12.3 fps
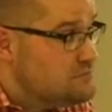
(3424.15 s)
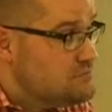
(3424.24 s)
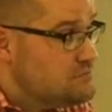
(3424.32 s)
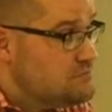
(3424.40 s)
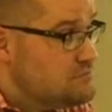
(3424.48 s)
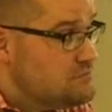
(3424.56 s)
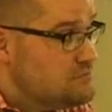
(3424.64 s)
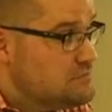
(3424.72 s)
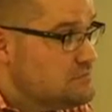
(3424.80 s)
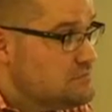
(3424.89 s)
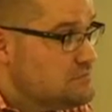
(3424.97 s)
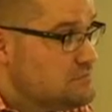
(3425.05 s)

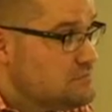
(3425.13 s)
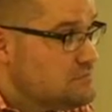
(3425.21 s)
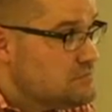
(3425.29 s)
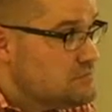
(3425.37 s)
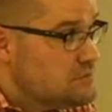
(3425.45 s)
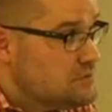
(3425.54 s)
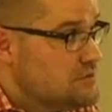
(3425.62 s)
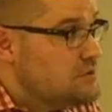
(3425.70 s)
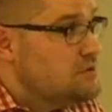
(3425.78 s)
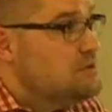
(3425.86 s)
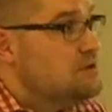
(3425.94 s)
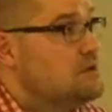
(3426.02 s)

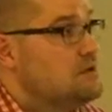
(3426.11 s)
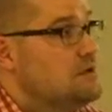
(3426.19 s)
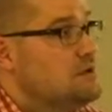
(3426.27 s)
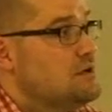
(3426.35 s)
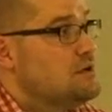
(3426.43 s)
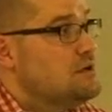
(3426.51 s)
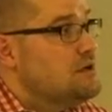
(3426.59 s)
Nothing is said.